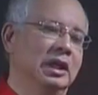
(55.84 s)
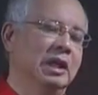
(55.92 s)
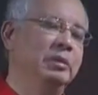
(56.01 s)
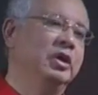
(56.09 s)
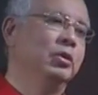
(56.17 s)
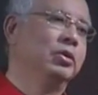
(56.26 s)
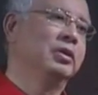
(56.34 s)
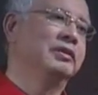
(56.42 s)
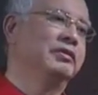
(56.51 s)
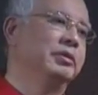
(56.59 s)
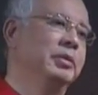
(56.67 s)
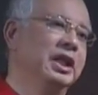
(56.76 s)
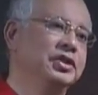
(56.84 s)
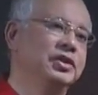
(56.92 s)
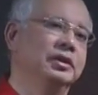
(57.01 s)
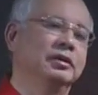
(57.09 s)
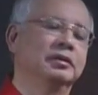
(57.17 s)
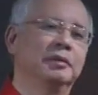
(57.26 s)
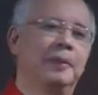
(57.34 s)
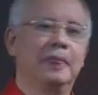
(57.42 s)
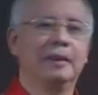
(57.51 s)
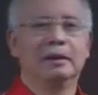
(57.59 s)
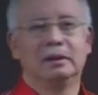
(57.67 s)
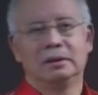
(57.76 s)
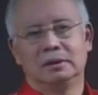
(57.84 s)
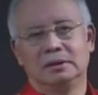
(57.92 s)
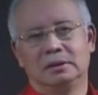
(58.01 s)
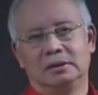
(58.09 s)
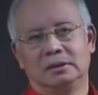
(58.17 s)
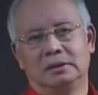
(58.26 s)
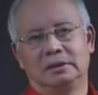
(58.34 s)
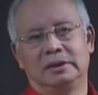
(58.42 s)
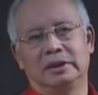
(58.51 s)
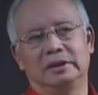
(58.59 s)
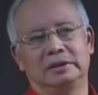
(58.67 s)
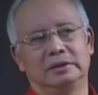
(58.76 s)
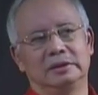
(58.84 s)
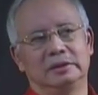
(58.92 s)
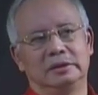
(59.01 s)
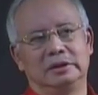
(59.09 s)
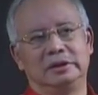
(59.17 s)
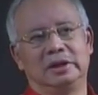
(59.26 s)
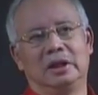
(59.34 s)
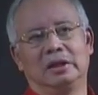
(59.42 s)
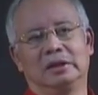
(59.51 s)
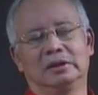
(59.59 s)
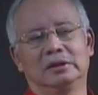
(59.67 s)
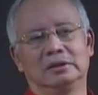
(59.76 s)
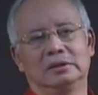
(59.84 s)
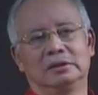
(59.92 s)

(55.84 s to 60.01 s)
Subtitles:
I mean, who could have imagined that the dark